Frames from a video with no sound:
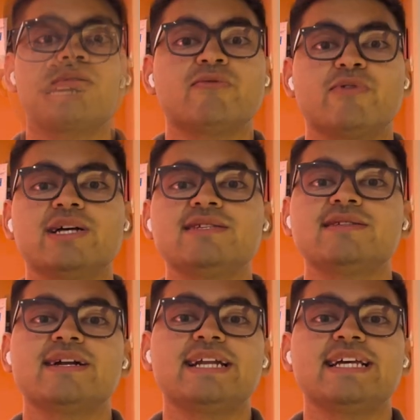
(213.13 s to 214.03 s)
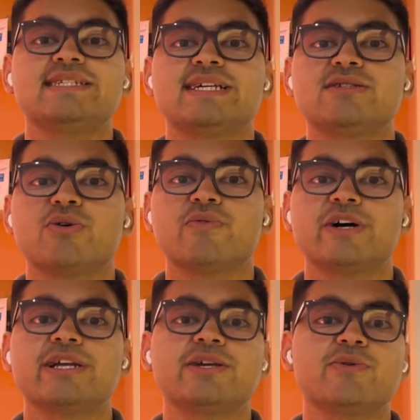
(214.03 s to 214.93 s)
Once the test is
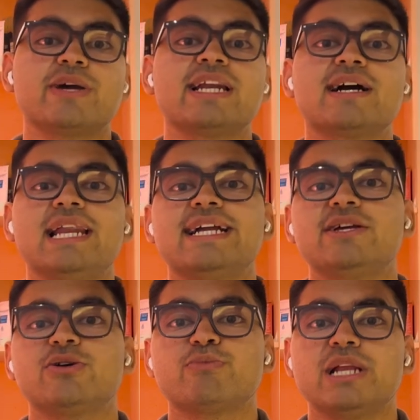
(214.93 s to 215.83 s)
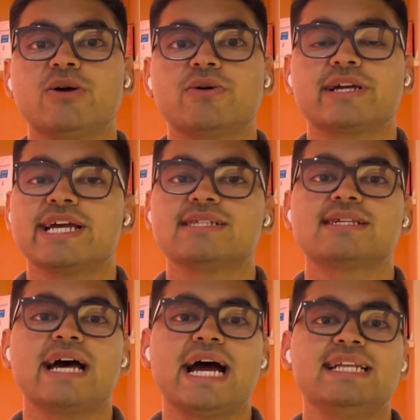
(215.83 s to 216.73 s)
over, you can collect your belongings
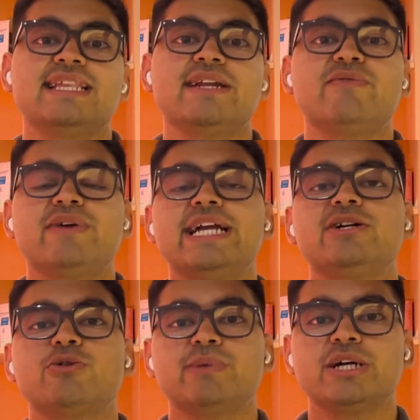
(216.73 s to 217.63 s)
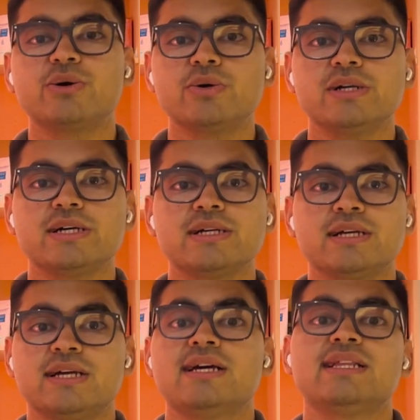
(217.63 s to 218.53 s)
and then wait to be called.
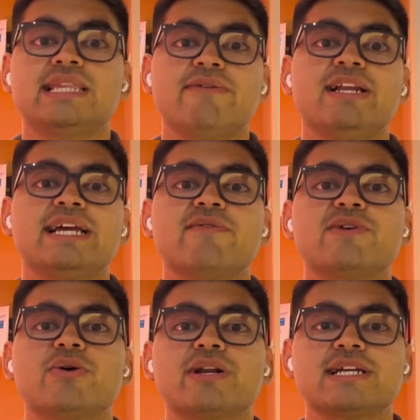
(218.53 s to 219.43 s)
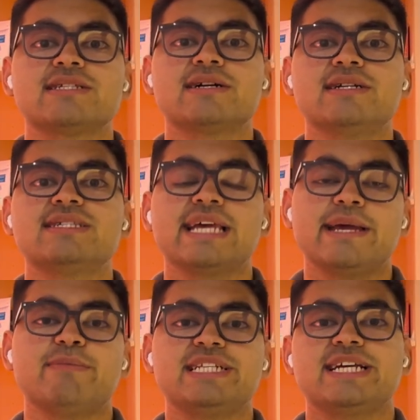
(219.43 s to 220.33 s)
They will give your results
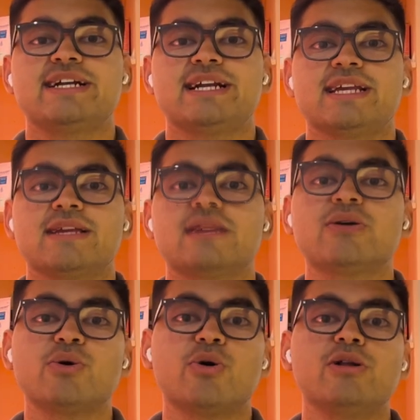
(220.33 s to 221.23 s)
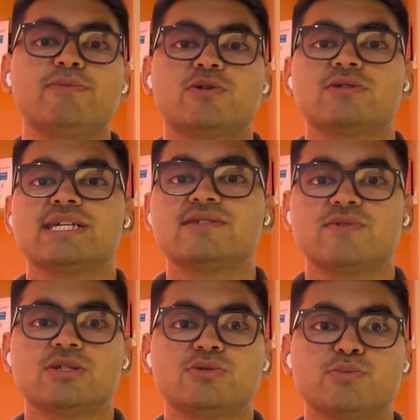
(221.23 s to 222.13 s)
immediately. The whole process
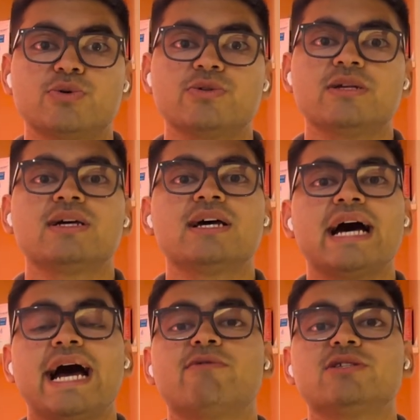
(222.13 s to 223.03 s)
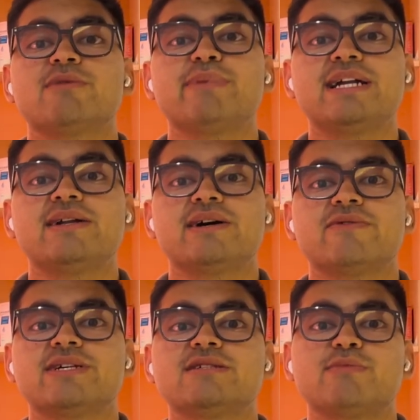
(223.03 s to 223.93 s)
was smooth. I was a bit
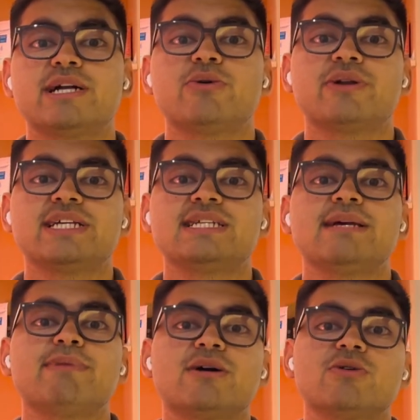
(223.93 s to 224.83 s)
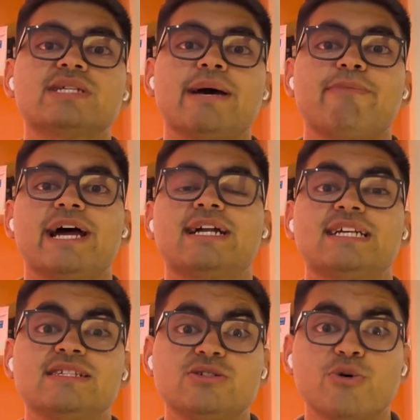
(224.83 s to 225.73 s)
nervous, but honestly, because I
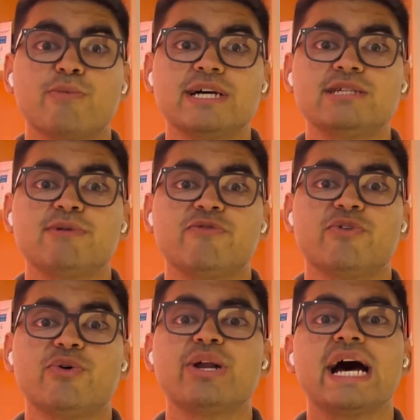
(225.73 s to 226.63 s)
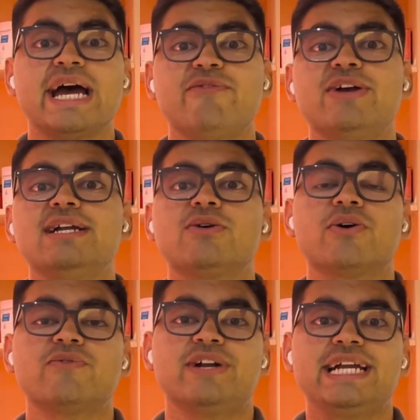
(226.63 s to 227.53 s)
practiced so much before, I felt
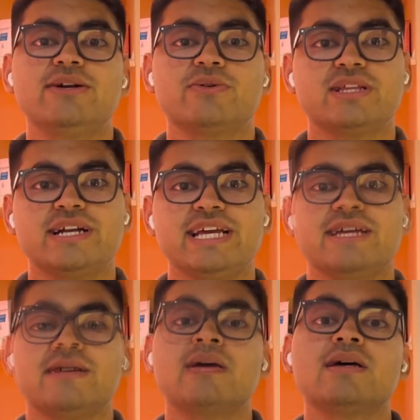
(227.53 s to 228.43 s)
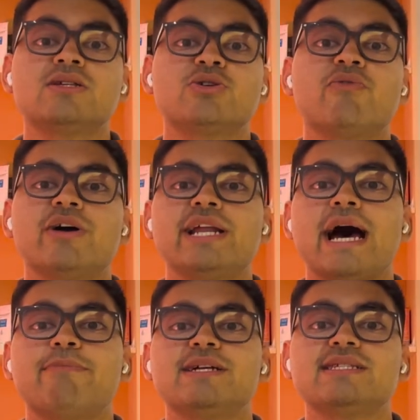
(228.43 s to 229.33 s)
confident on the day. So what
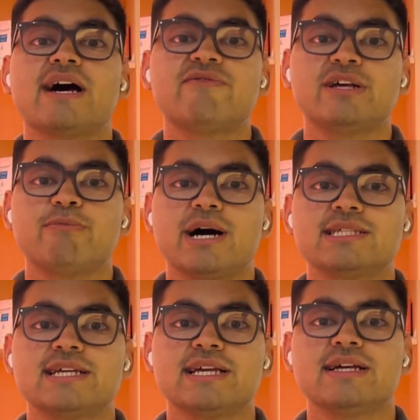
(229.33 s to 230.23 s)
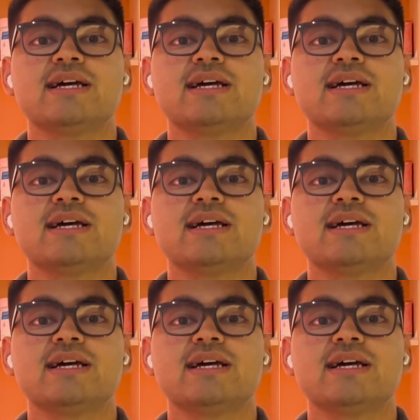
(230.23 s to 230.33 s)
happens after passing?